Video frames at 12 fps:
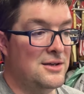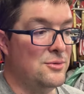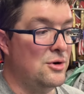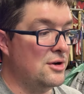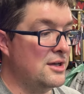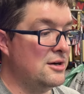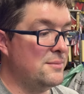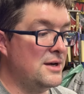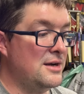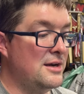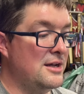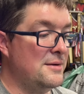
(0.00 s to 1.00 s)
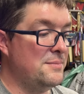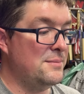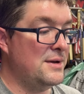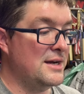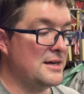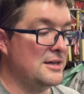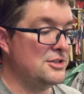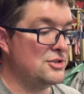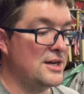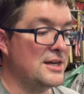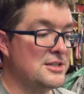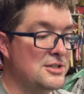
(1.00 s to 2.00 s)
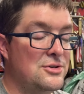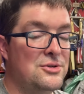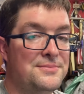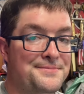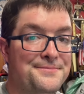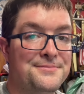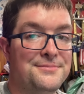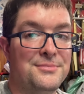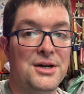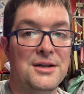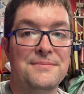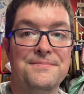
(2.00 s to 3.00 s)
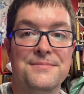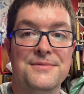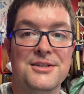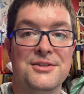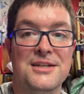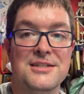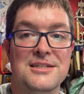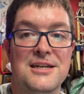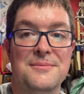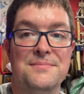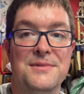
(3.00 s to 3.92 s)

we'll get her buttoned up and back on track soon. But until next time,